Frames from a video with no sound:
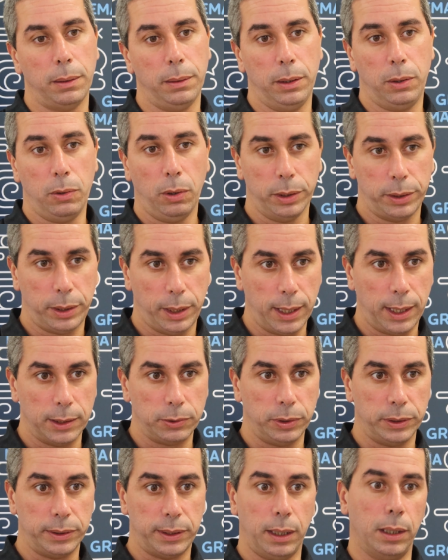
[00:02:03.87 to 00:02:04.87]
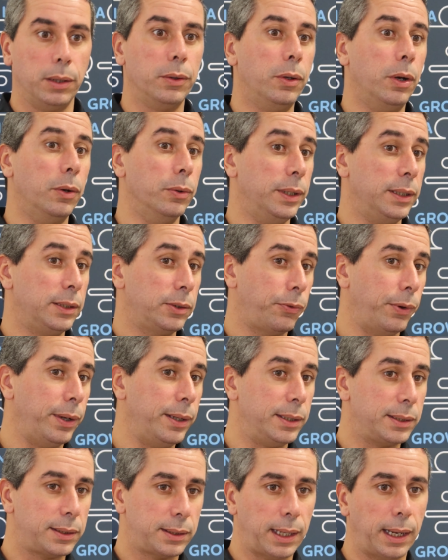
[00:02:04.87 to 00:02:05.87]
And quality guys will tell, no, this
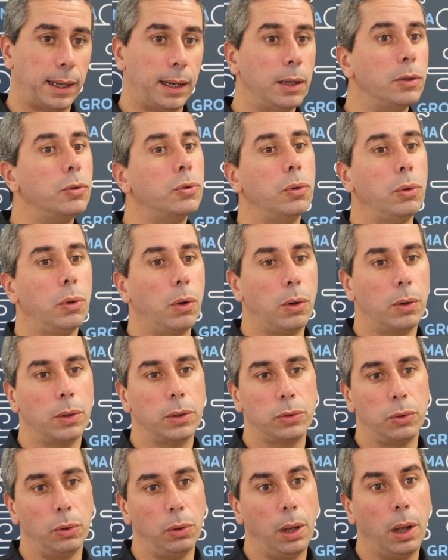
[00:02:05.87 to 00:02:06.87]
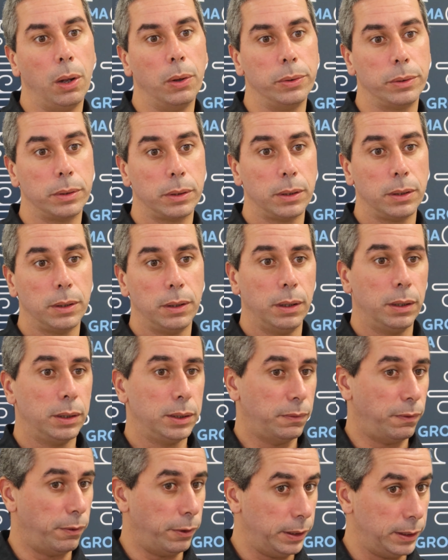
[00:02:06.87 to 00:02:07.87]
screen is taking too long to load,
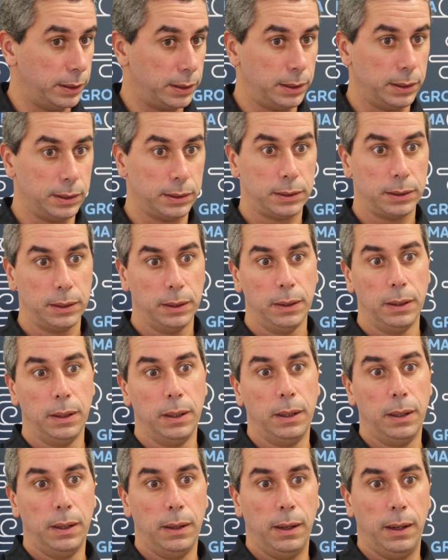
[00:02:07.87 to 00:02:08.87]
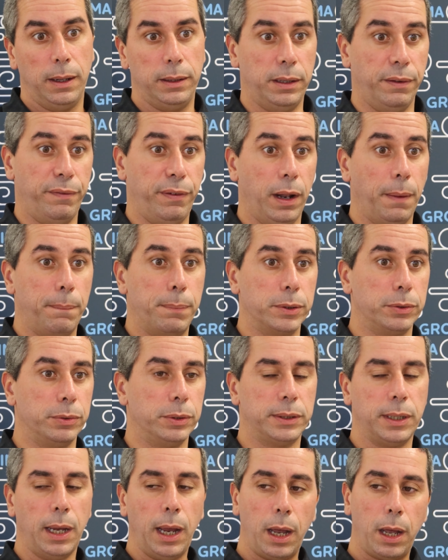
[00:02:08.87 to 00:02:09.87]
for instance. And developers
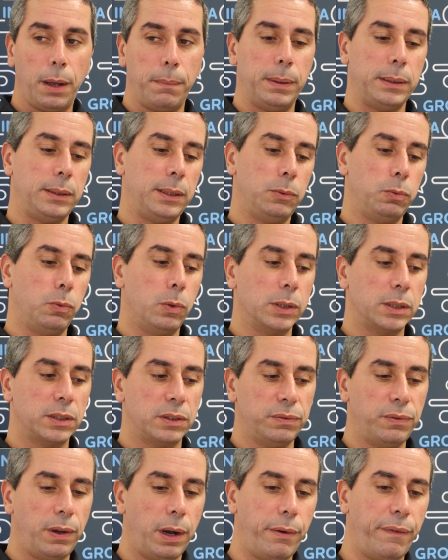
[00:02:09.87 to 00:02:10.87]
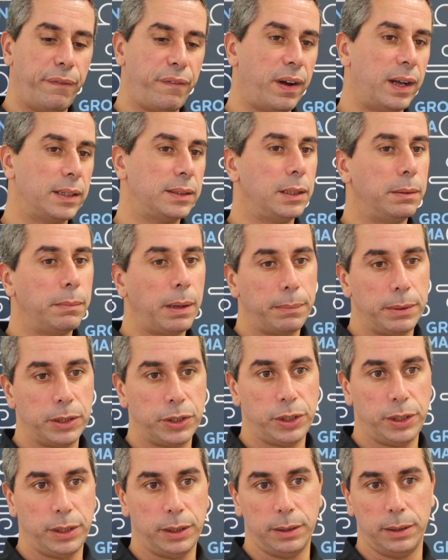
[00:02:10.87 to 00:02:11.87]
will say, but it works very fast in my
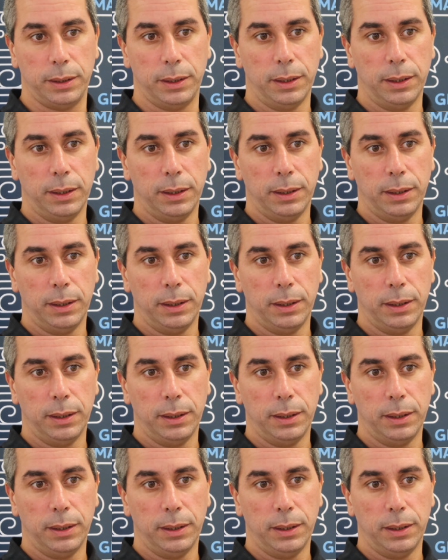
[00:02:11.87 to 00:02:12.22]
machine.